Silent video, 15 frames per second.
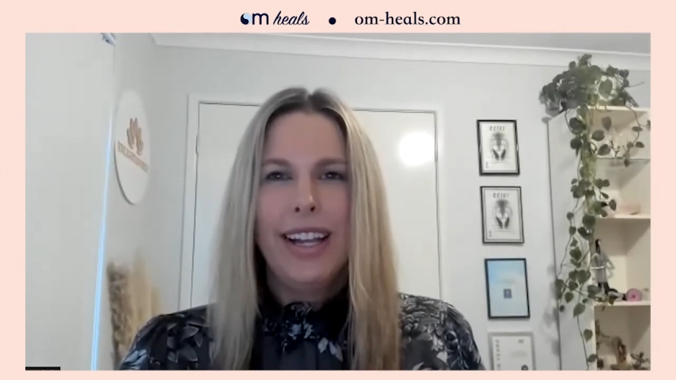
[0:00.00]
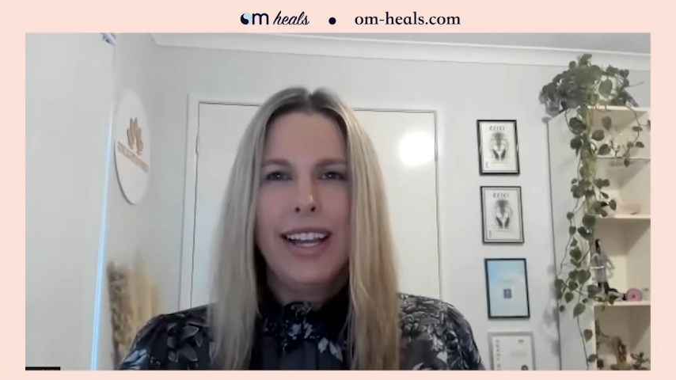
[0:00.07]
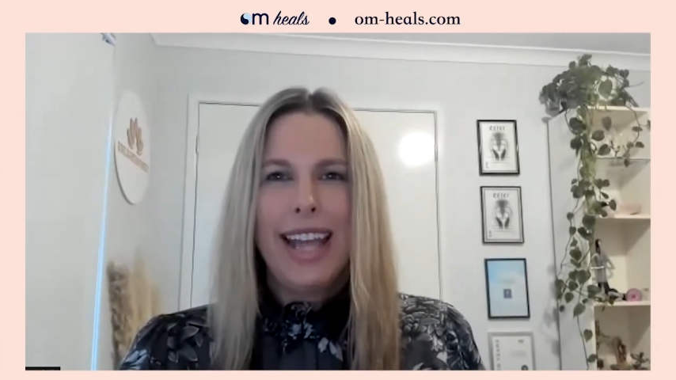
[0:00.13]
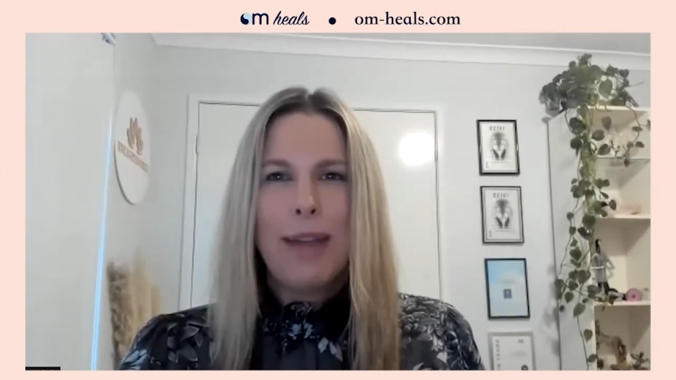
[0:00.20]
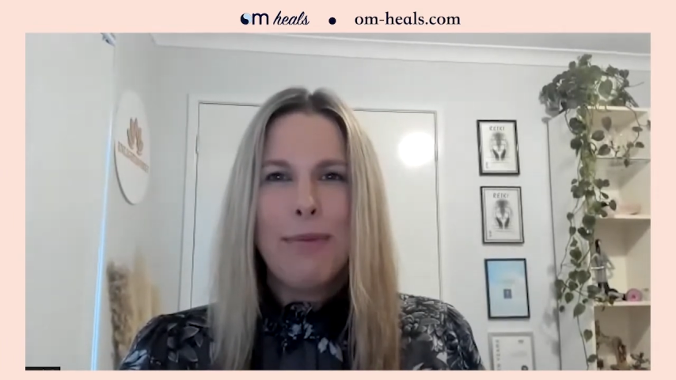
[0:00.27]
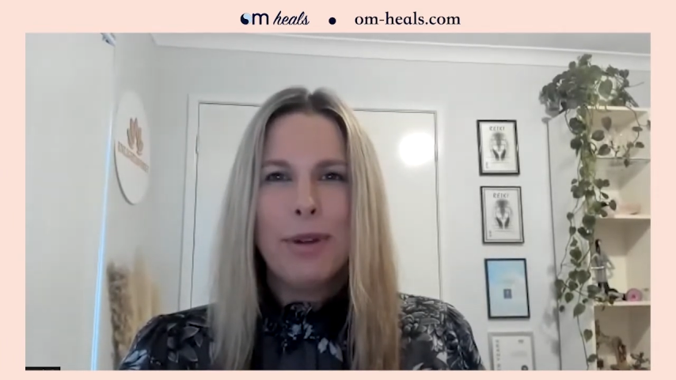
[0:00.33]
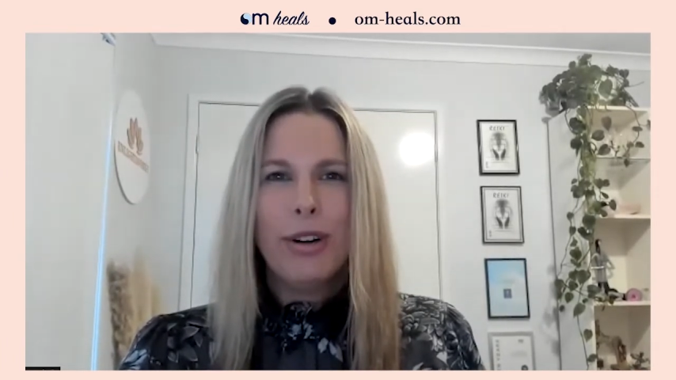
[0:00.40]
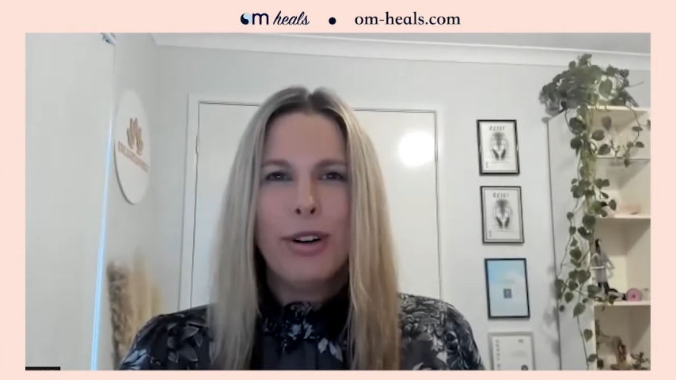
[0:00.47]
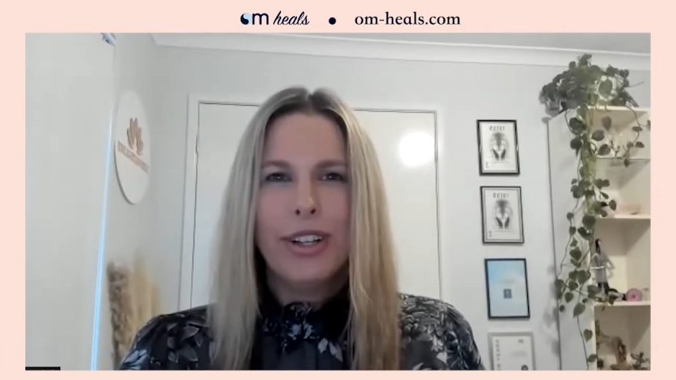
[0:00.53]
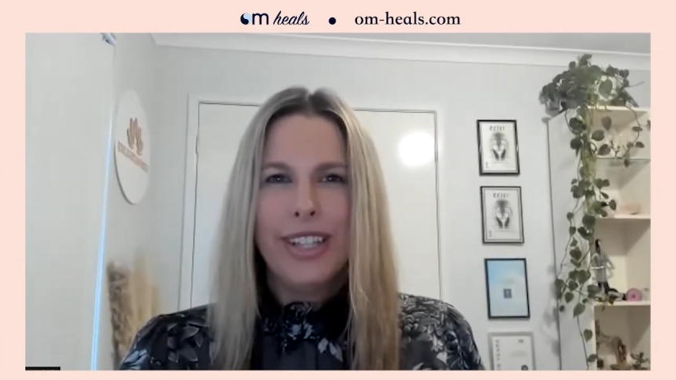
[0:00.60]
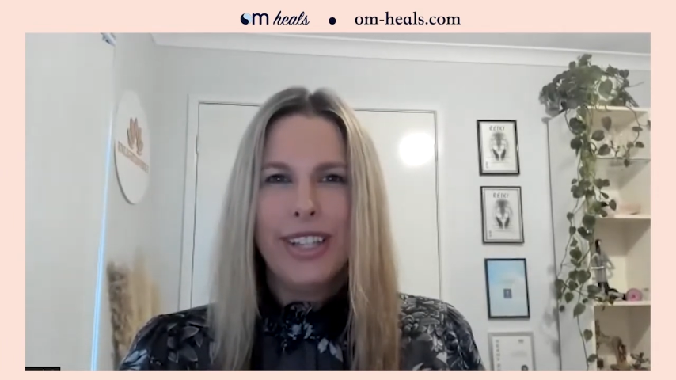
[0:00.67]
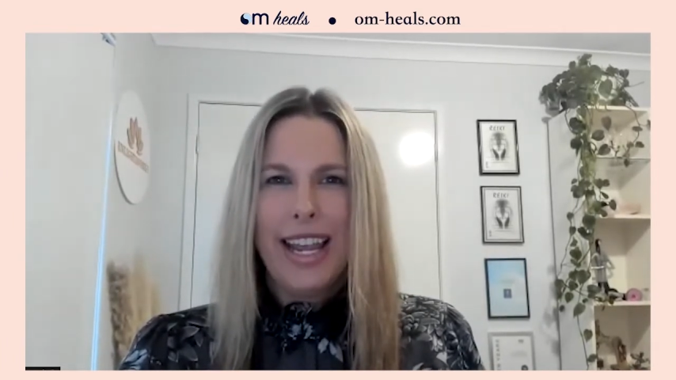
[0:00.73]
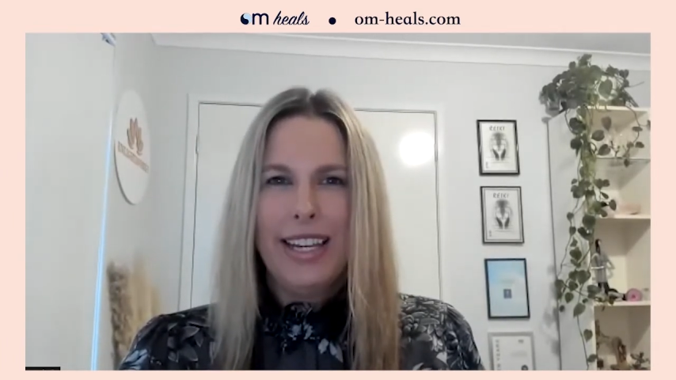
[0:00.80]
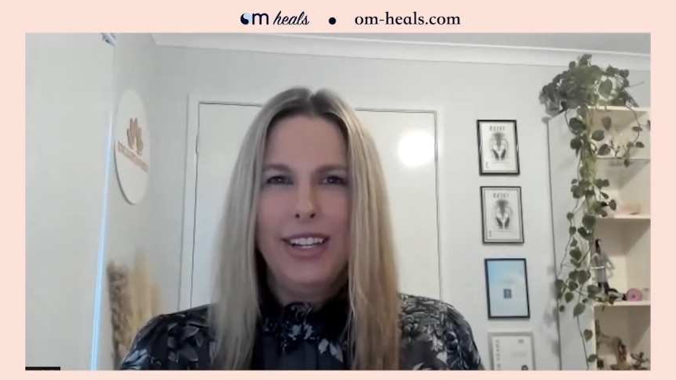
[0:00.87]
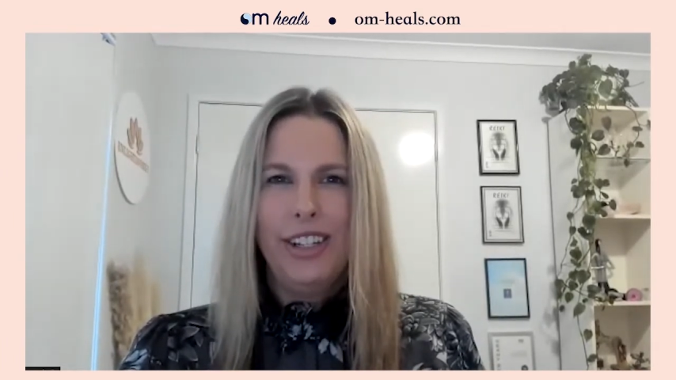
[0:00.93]
I came across
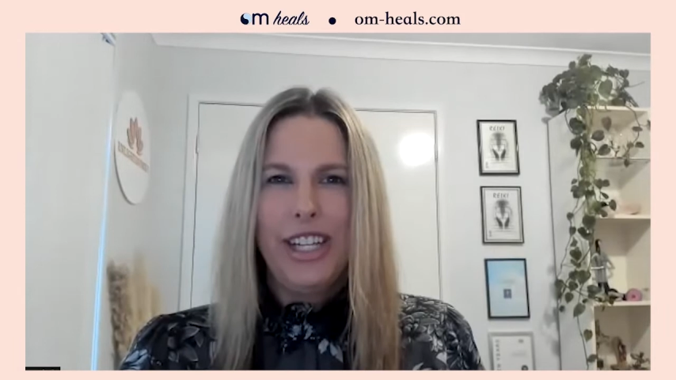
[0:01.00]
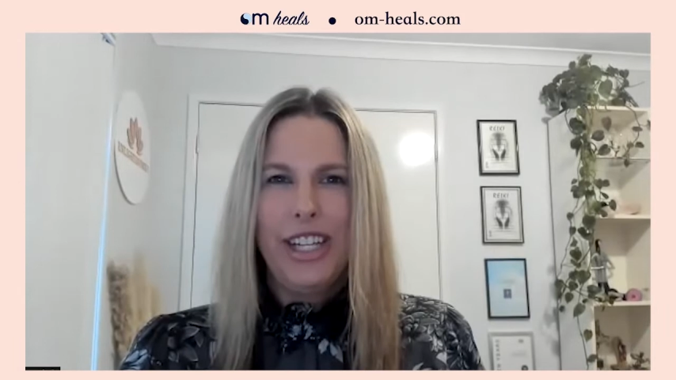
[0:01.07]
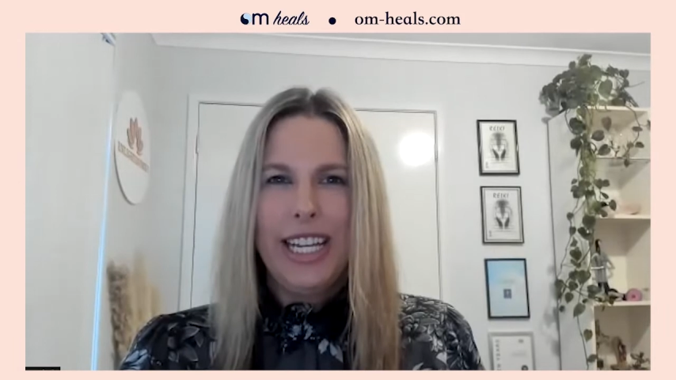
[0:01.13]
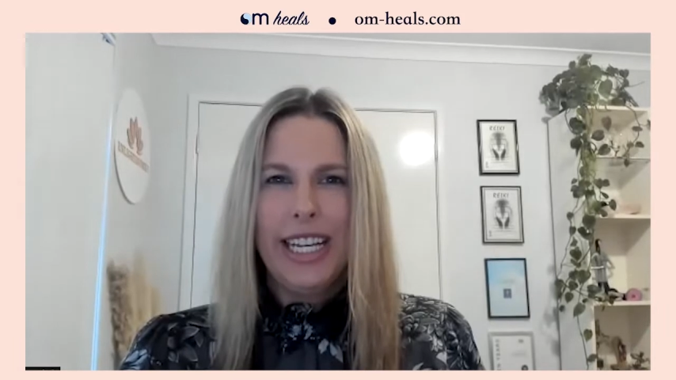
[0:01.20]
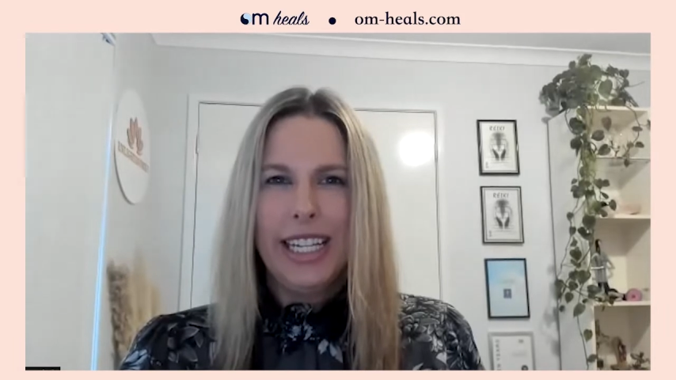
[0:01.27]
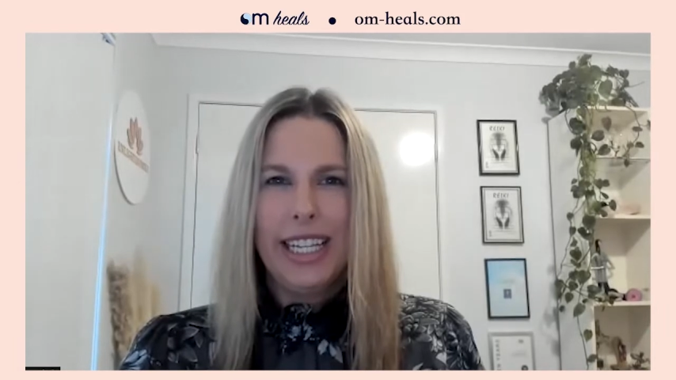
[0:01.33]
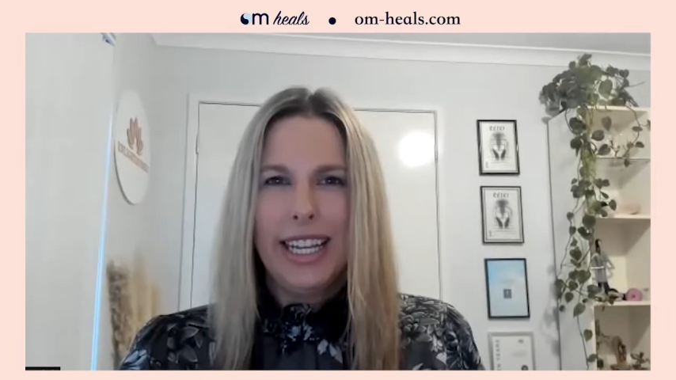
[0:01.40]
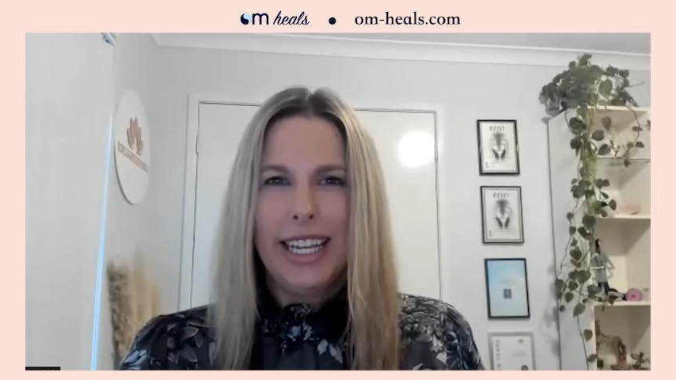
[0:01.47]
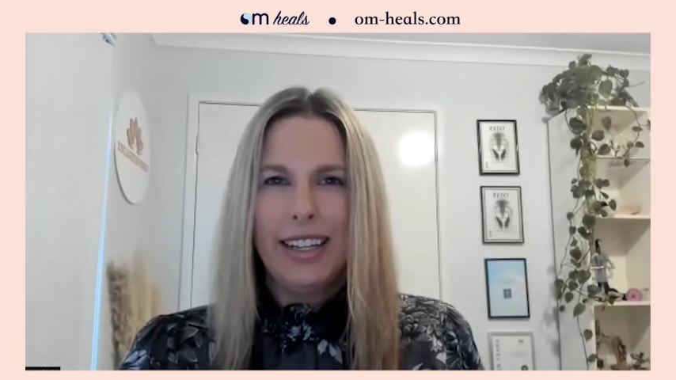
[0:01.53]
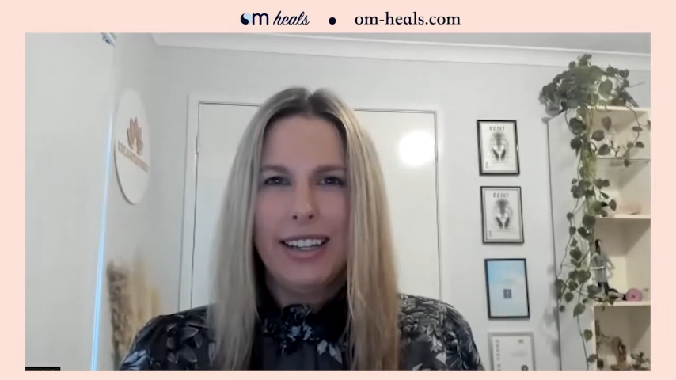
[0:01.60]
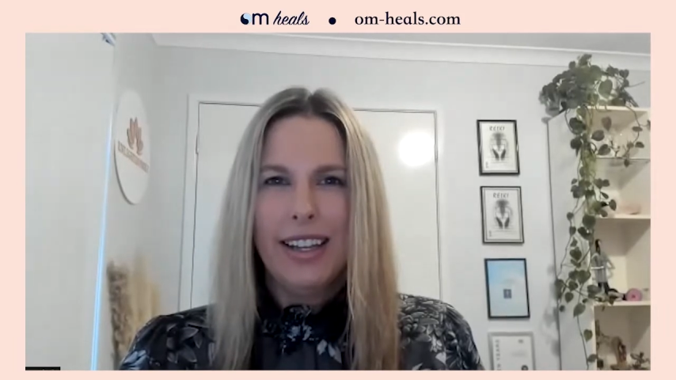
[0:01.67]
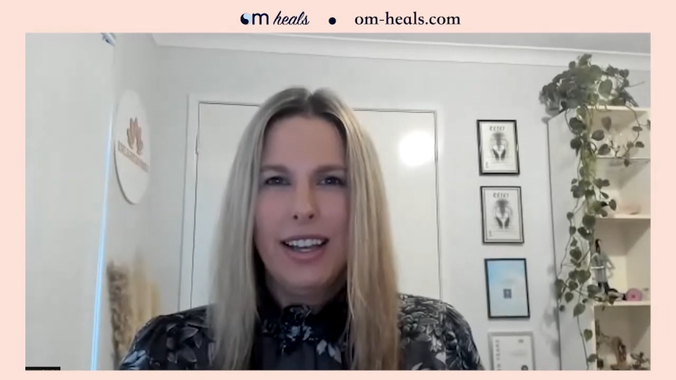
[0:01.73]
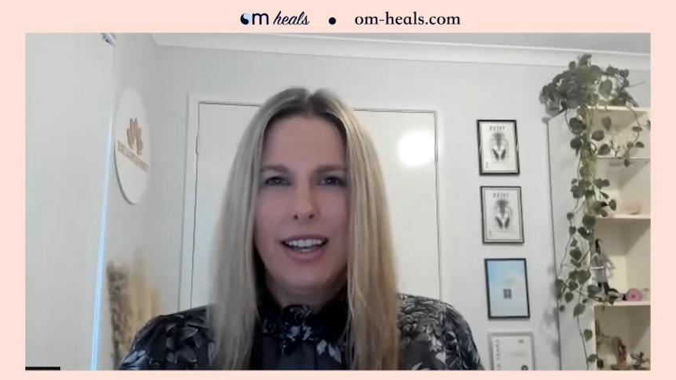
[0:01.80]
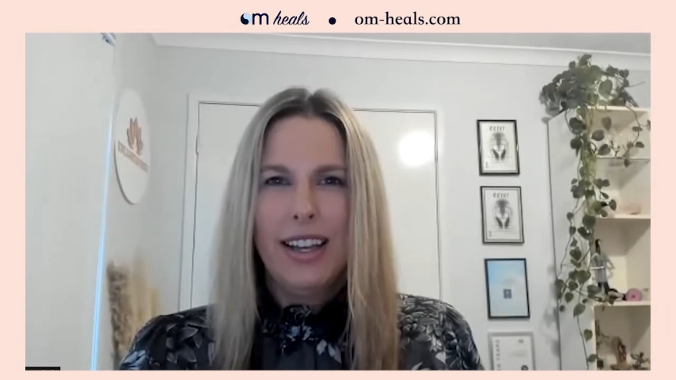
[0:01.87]
energy healing.